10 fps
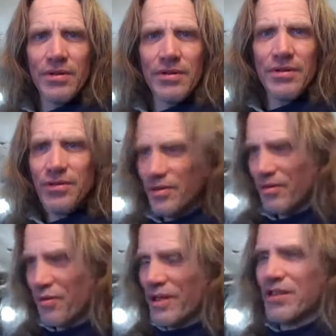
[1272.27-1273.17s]
So
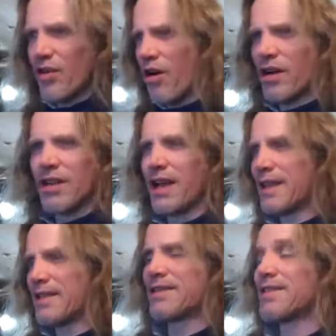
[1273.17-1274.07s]
so quit talking like
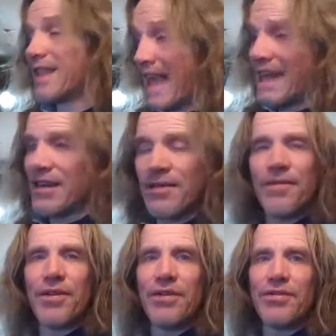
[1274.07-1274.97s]
this is that
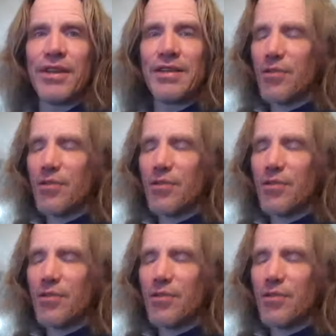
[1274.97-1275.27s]
confusing.